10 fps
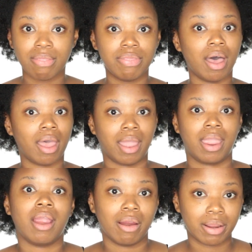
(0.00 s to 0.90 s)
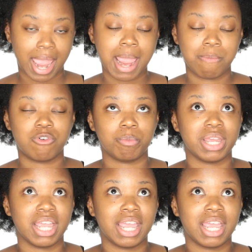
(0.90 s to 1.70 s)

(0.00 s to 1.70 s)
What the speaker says: the hair game for me,